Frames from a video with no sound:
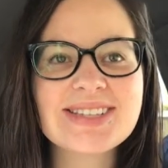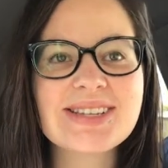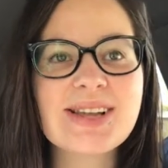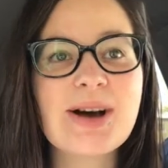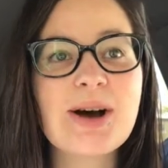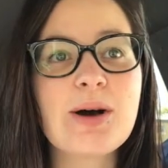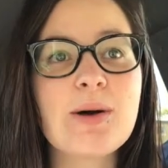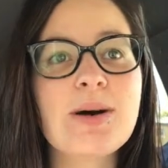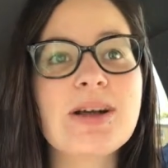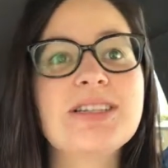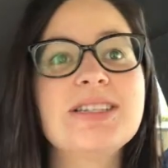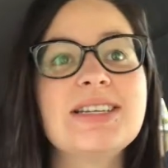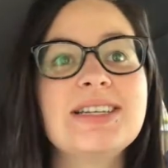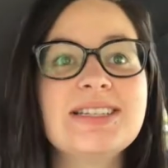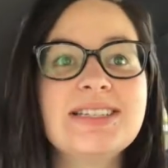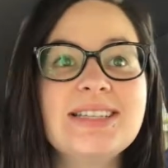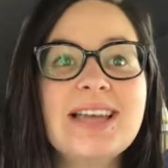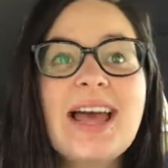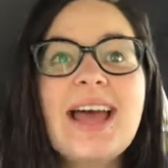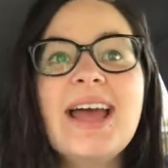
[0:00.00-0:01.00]
So
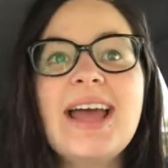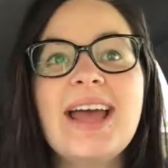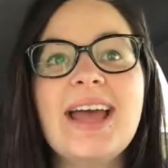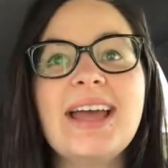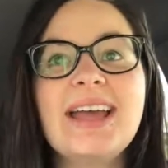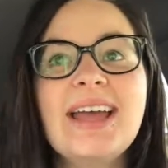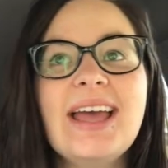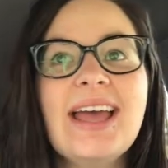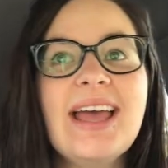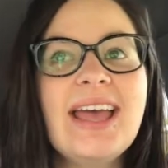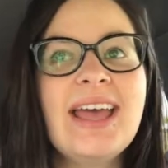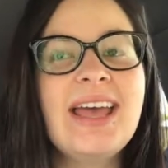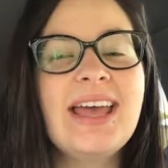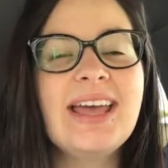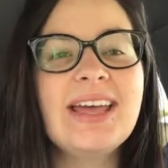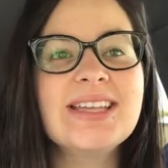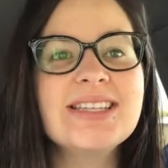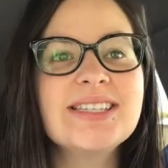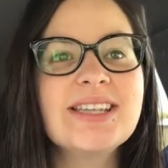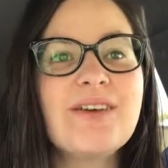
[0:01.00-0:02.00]
today
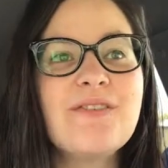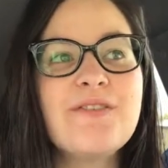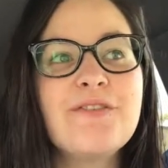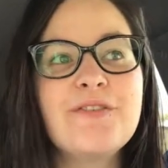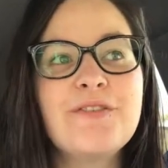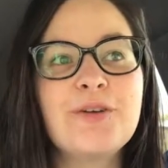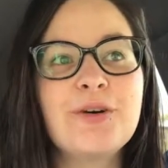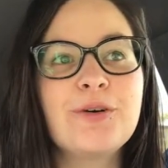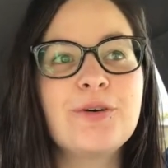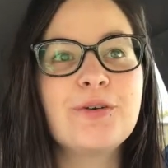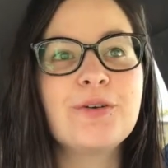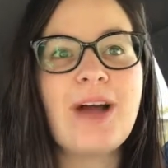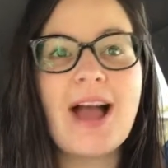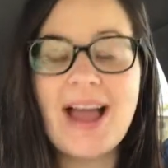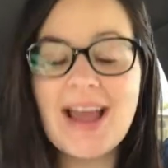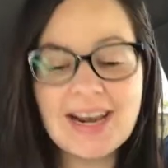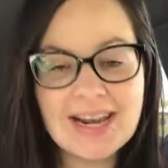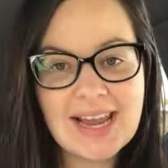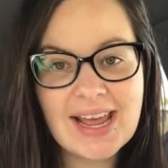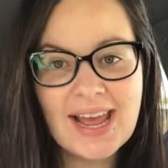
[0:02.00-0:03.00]
is
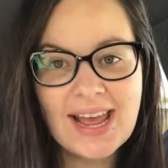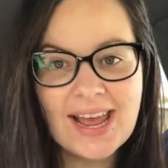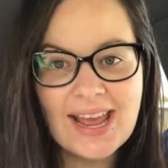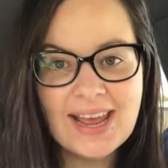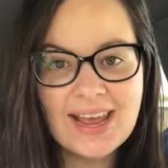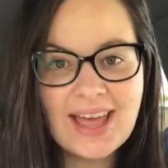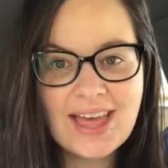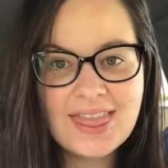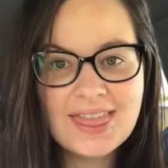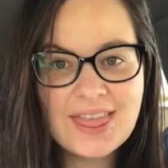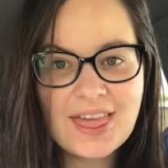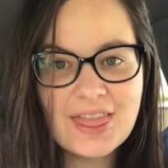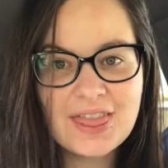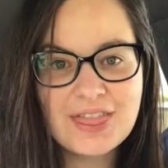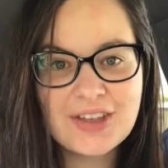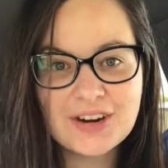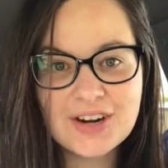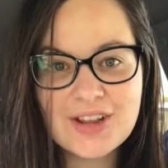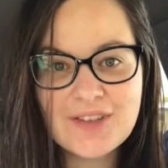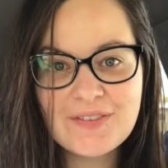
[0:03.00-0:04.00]
Friday, the
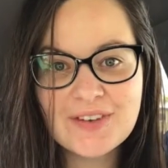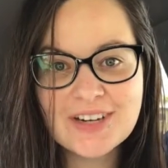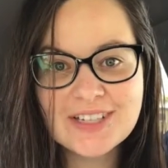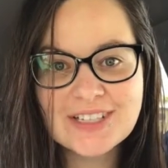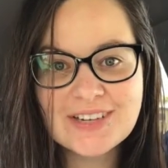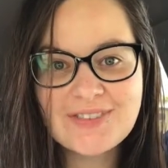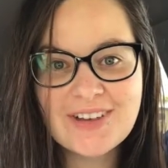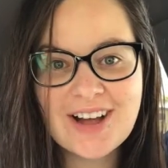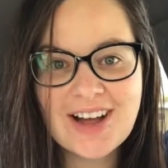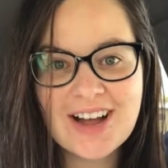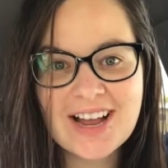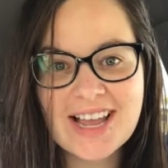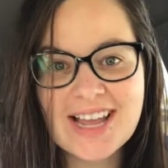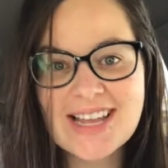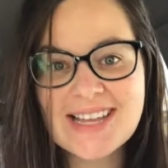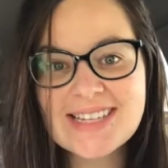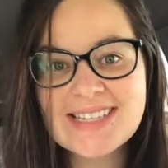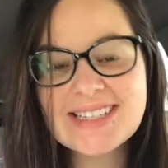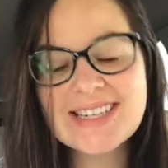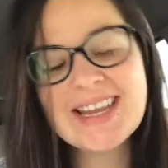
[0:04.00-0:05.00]
31st of
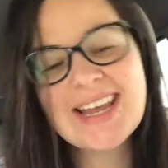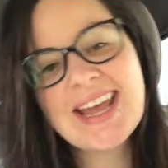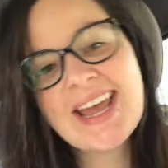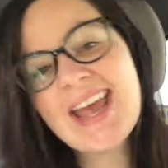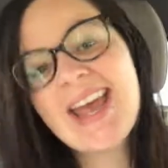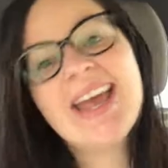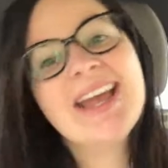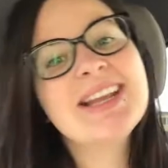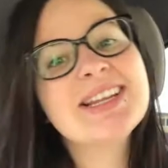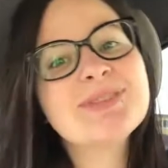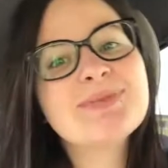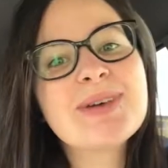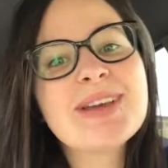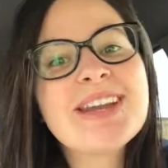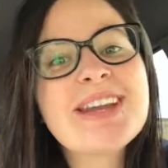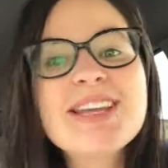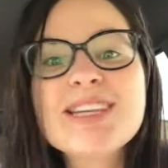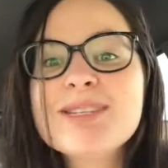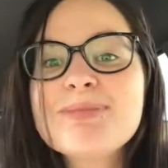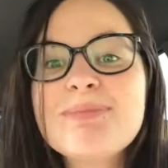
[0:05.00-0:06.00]
August. It is my
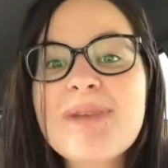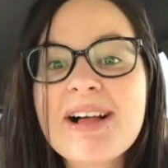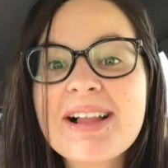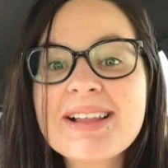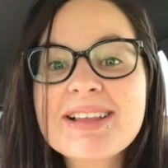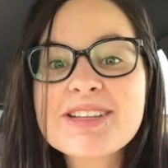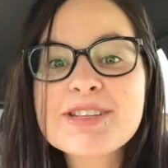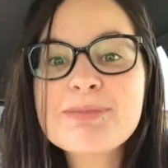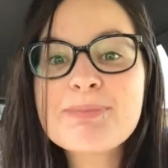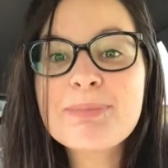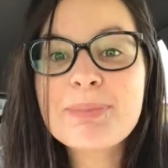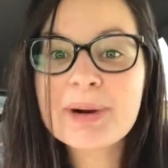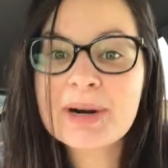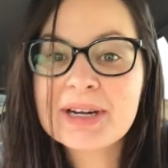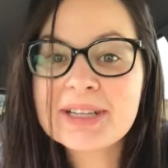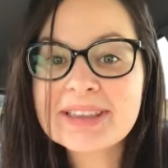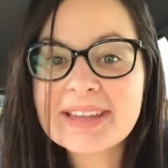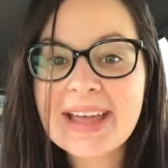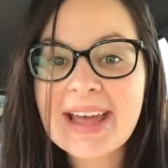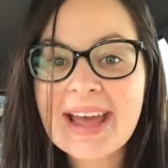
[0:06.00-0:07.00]
niece Bella's
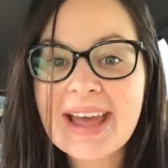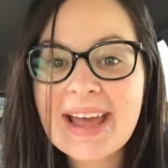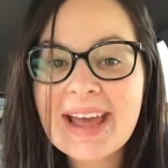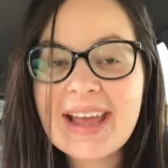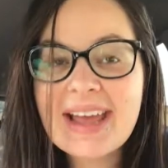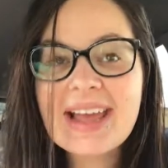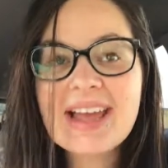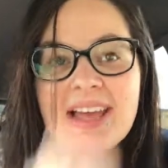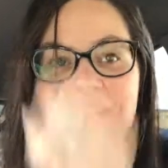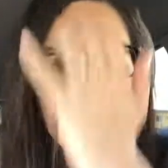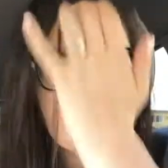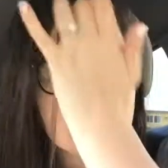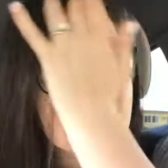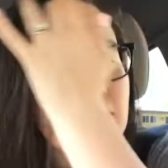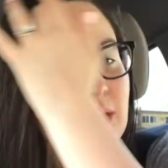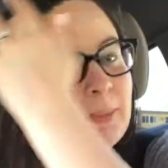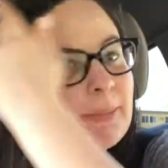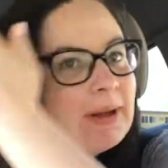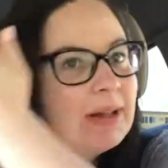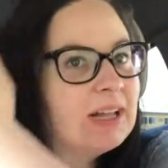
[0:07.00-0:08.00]
birthday.
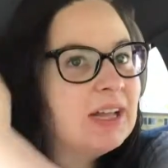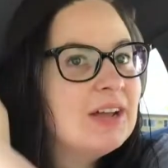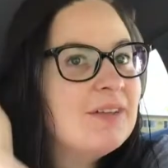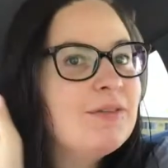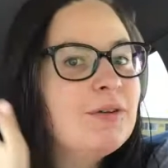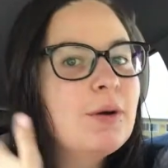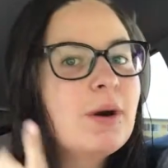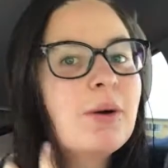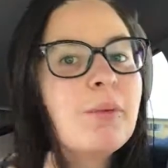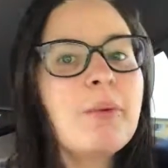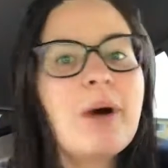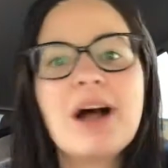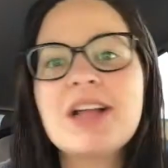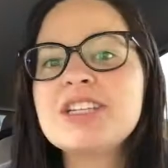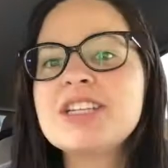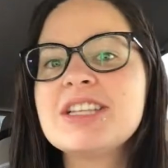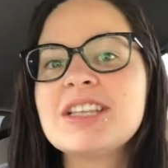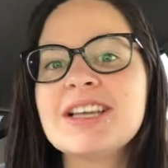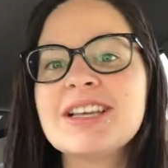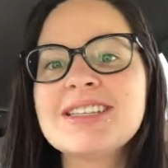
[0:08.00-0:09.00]
So Bella, if you are
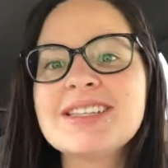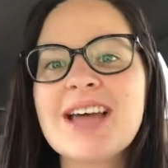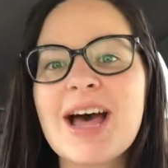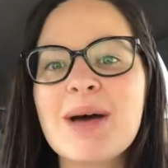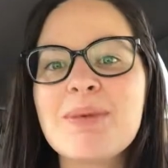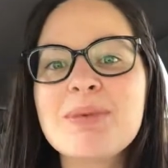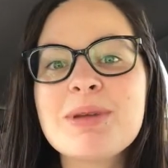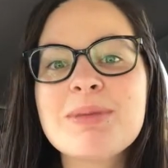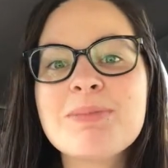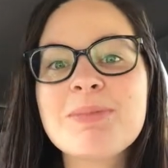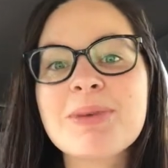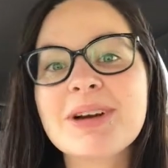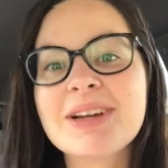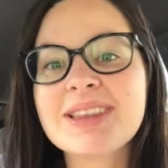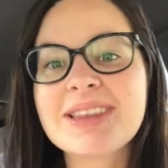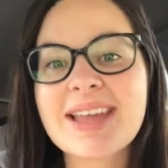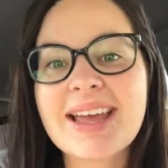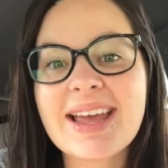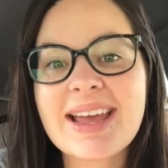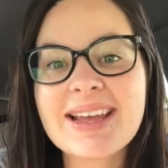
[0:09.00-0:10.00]
watching this, happy
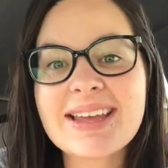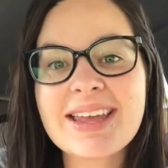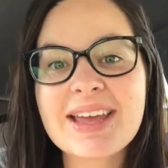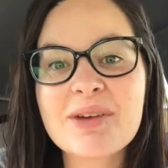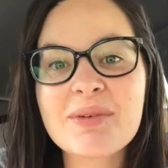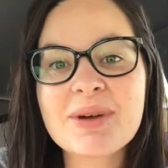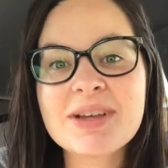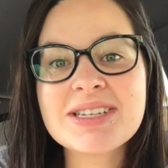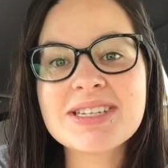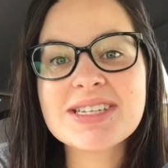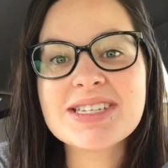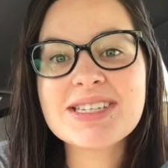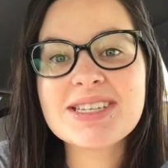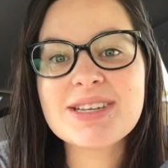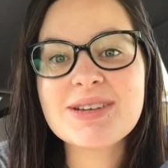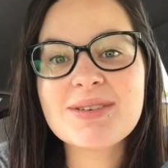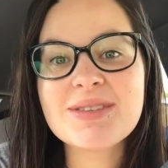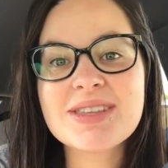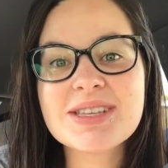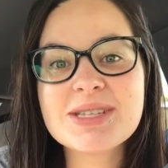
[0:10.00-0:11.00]
birthday. I can't wait to
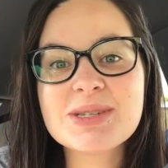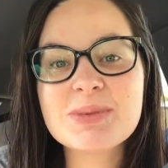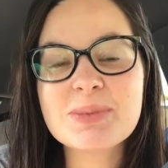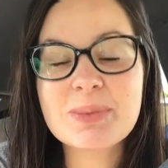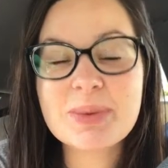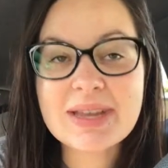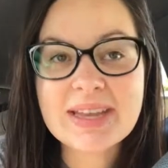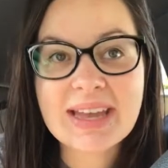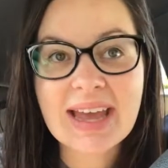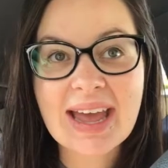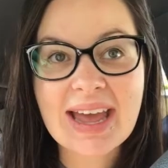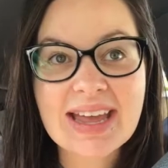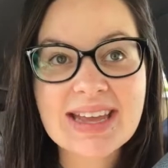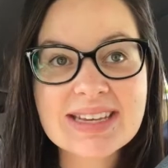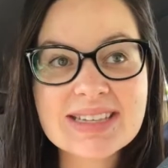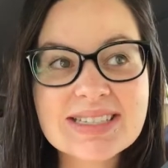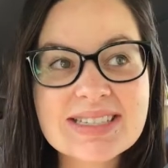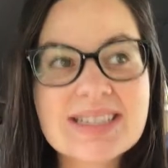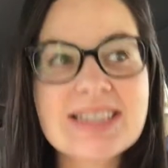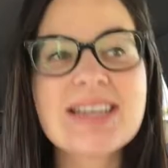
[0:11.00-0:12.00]
see you this weekend.